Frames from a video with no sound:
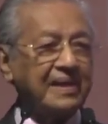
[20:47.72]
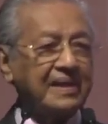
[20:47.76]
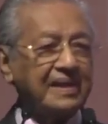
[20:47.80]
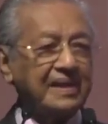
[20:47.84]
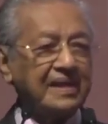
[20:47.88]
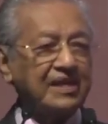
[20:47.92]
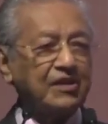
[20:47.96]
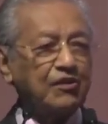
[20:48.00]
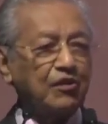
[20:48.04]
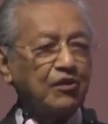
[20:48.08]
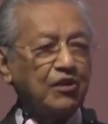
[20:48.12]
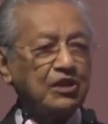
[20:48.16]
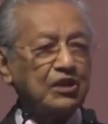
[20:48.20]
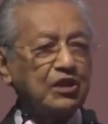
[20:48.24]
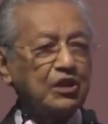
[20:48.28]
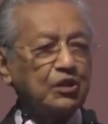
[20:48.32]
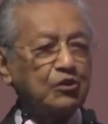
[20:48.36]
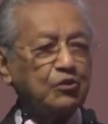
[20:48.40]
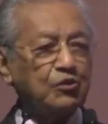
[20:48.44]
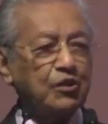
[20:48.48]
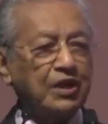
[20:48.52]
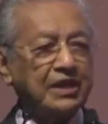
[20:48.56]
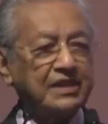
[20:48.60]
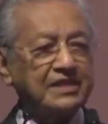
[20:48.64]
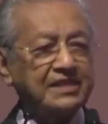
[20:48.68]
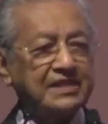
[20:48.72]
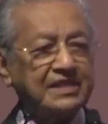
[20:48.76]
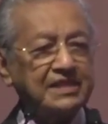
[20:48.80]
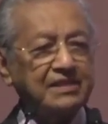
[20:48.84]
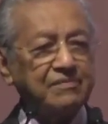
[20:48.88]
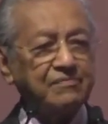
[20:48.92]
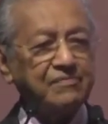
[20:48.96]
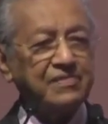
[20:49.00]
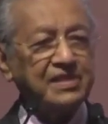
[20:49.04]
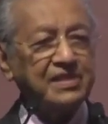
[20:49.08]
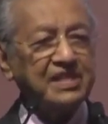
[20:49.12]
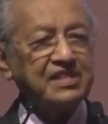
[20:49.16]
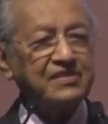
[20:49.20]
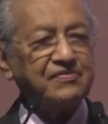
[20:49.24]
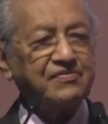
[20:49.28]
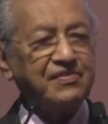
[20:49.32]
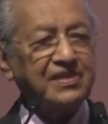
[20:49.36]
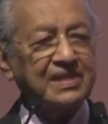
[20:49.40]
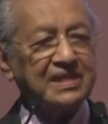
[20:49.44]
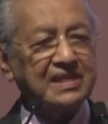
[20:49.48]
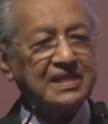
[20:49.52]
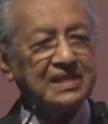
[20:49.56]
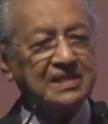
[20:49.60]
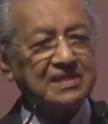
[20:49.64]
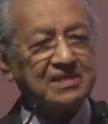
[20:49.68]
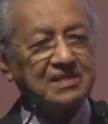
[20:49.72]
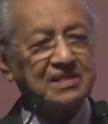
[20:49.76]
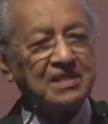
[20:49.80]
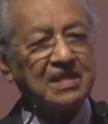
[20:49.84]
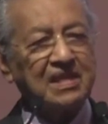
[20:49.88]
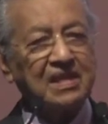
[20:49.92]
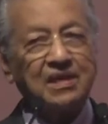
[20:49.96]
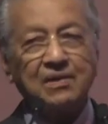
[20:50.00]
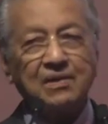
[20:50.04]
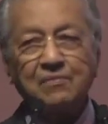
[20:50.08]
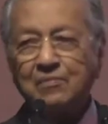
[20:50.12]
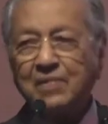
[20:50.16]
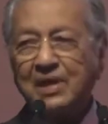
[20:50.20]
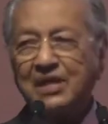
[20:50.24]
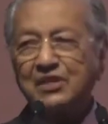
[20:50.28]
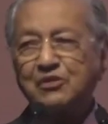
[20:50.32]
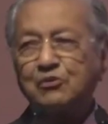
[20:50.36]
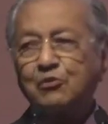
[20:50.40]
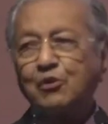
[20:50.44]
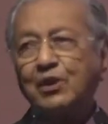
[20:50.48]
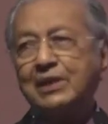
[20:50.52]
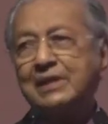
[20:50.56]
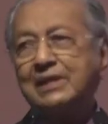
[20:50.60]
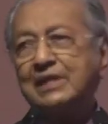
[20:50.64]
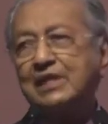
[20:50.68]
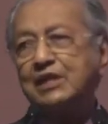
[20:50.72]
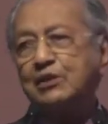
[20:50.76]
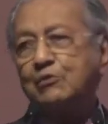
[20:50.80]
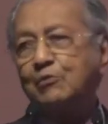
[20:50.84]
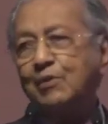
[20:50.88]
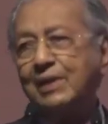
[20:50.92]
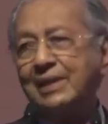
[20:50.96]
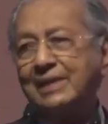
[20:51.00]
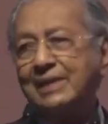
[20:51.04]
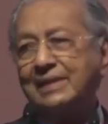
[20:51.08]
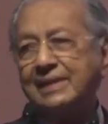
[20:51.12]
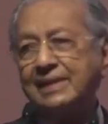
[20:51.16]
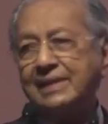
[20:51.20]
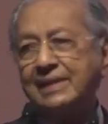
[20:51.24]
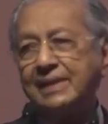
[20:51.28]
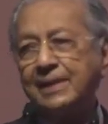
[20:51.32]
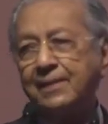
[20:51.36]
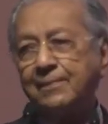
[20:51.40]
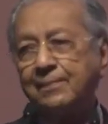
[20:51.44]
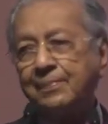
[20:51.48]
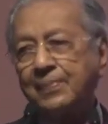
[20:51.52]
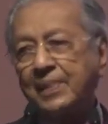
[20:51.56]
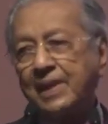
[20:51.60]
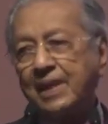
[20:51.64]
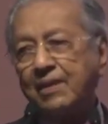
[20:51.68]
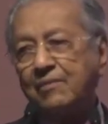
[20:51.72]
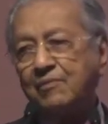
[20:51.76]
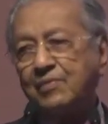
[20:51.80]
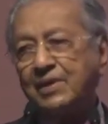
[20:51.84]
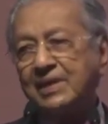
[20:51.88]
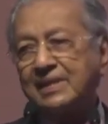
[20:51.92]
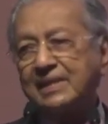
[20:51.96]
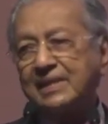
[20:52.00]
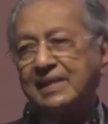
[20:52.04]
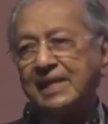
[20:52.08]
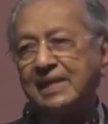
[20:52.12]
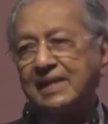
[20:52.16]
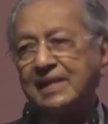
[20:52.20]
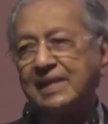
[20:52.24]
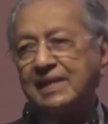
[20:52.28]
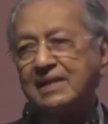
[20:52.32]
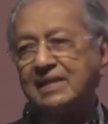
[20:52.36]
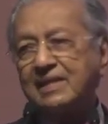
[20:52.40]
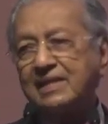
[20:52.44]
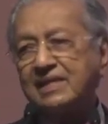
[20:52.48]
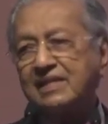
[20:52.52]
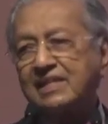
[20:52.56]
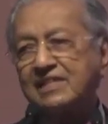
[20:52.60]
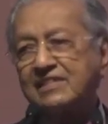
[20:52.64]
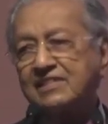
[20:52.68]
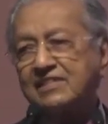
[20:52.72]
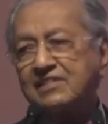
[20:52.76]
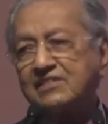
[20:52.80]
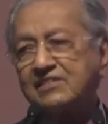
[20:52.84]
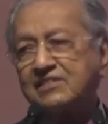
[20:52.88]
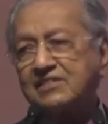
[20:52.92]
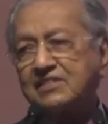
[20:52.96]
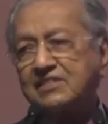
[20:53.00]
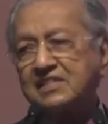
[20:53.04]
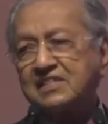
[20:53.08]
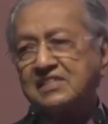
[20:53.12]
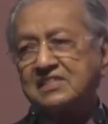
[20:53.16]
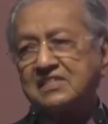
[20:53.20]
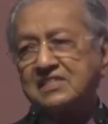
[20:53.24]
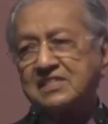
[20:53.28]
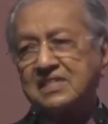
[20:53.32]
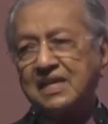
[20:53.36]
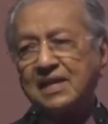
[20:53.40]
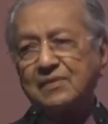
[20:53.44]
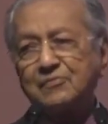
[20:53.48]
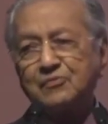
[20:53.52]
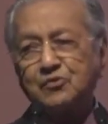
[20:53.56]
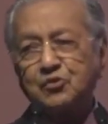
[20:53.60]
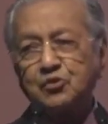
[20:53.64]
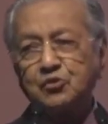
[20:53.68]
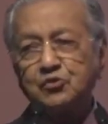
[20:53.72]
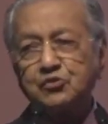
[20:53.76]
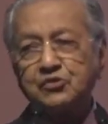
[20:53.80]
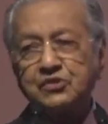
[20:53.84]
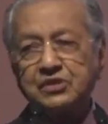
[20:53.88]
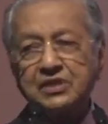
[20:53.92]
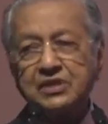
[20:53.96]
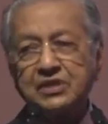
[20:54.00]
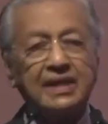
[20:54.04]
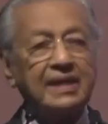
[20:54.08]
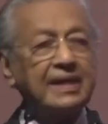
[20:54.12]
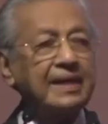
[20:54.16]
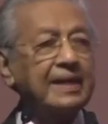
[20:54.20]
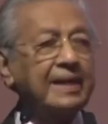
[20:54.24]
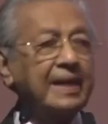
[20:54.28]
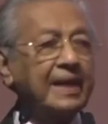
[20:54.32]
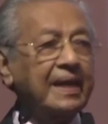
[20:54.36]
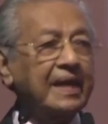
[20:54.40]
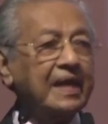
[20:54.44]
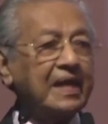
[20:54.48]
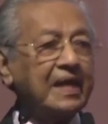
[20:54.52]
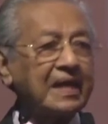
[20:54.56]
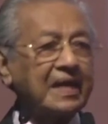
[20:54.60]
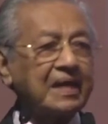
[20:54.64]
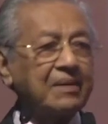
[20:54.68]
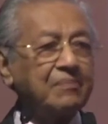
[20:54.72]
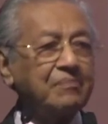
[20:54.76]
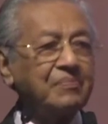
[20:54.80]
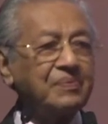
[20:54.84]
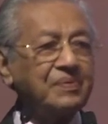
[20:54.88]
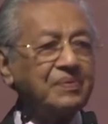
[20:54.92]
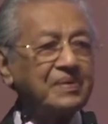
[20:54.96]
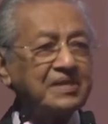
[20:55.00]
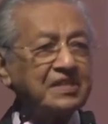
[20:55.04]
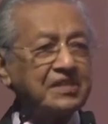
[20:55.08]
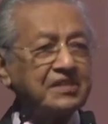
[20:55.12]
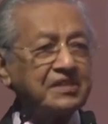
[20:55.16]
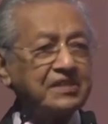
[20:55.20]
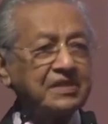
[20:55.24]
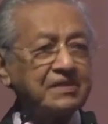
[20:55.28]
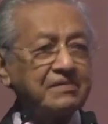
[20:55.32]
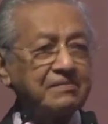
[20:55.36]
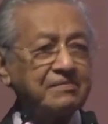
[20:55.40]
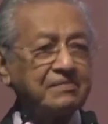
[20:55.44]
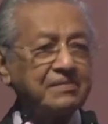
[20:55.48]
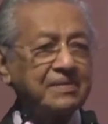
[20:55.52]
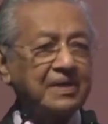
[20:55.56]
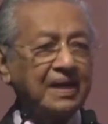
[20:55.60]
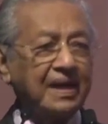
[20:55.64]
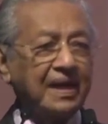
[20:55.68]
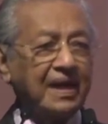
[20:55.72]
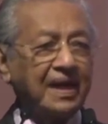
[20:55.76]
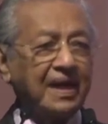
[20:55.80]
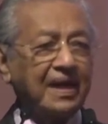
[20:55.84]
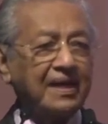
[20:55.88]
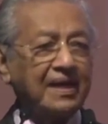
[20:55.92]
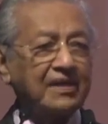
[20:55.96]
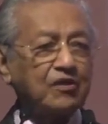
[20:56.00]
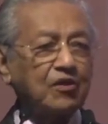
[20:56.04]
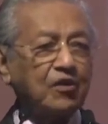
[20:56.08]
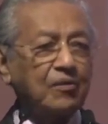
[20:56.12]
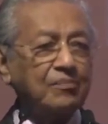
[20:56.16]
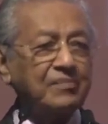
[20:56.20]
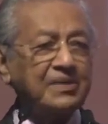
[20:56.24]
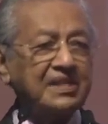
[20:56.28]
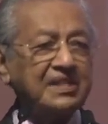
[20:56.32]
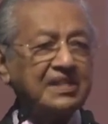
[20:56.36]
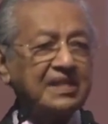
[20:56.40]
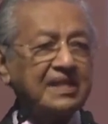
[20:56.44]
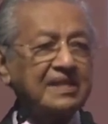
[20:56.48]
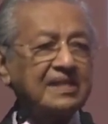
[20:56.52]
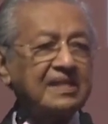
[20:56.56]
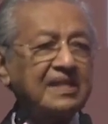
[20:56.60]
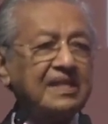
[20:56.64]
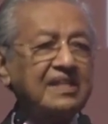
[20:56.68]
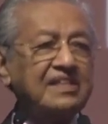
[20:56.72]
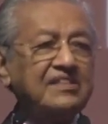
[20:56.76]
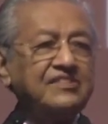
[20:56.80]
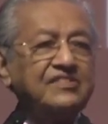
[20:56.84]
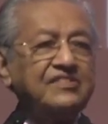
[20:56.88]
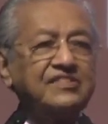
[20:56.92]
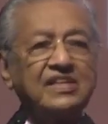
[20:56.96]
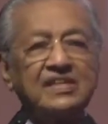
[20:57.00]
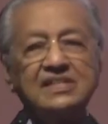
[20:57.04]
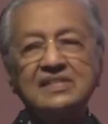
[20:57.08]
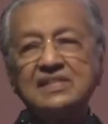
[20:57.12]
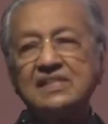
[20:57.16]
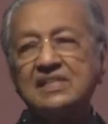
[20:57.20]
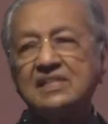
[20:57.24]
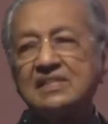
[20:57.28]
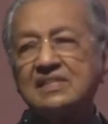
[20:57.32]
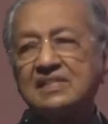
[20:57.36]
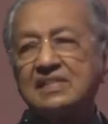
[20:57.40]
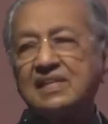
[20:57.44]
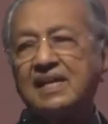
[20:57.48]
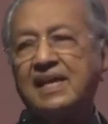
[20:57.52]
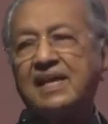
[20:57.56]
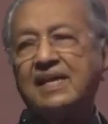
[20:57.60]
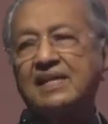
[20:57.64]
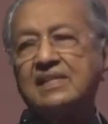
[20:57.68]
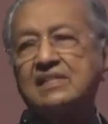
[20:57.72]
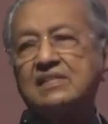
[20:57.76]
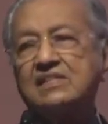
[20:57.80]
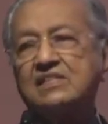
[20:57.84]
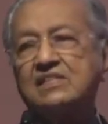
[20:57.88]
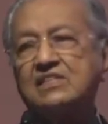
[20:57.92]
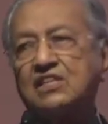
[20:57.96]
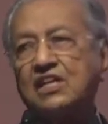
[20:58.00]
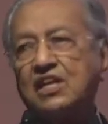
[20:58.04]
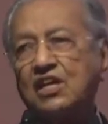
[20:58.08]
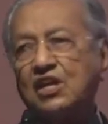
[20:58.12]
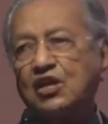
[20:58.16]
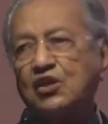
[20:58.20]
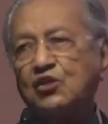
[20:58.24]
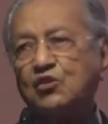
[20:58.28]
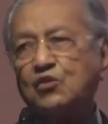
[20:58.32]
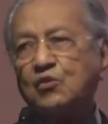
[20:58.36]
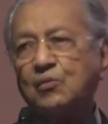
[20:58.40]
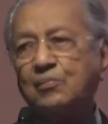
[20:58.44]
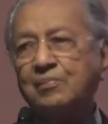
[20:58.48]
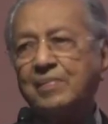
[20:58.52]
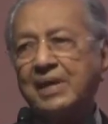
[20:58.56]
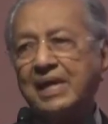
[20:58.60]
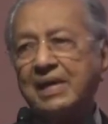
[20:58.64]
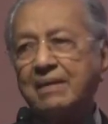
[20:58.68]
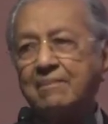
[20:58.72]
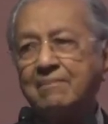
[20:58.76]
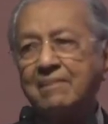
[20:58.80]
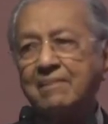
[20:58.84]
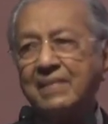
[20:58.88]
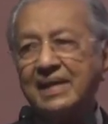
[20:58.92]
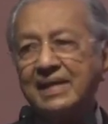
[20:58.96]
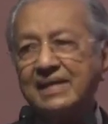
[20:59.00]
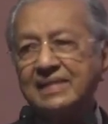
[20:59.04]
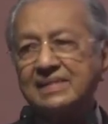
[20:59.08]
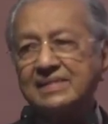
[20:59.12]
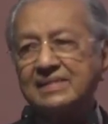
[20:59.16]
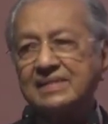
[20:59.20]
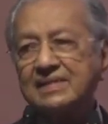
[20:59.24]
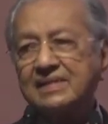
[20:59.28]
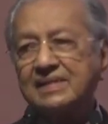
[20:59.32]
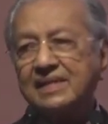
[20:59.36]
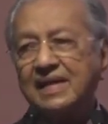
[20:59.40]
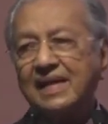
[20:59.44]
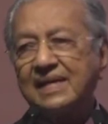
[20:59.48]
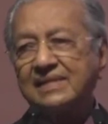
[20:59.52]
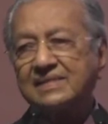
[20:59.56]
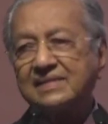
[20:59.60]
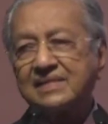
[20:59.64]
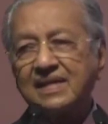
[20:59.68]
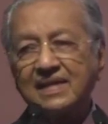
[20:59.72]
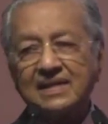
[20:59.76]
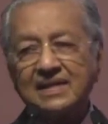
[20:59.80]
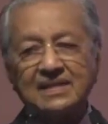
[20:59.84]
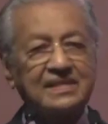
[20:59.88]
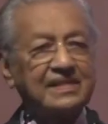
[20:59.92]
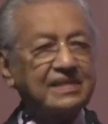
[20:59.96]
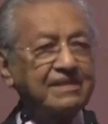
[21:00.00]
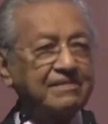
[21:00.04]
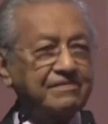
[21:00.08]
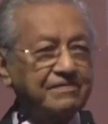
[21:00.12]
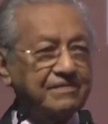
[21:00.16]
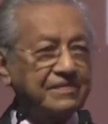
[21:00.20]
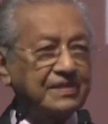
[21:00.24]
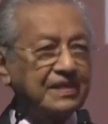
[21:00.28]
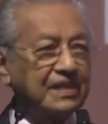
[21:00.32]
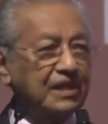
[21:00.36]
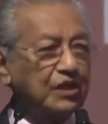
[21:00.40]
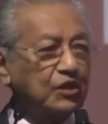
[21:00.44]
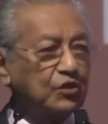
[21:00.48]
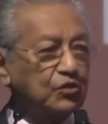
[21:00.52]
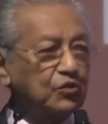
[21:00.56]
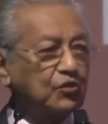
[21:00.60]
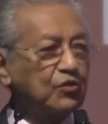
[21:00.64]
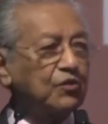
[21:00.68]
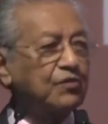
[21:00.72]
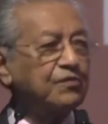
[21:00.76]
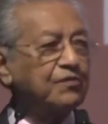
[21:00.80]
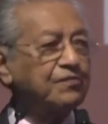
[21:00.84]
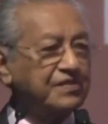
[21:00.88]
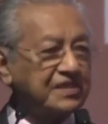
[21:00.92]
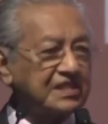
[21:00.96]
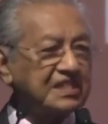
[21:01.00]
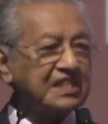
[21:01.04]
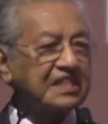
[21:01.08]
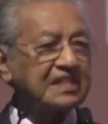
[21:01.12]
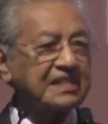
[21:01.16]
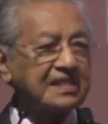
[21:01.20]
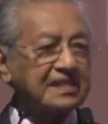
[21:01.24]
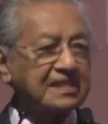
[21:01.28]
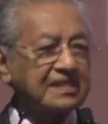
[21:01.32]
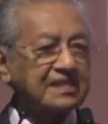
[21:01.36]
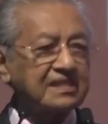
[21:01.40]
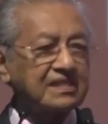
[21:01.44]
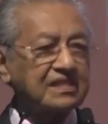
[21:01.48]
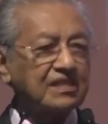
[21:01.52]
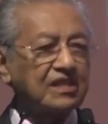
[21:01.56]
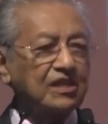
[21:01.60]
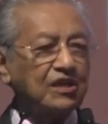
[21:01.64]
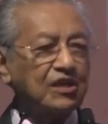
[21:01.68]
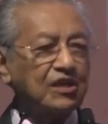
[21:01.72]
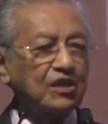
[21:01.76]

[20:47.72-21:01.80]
In order to achieve these figures by 2020, we are taking the necessary steps to stay competitive and committed in changing trends to make Malaysia attractive to visitors.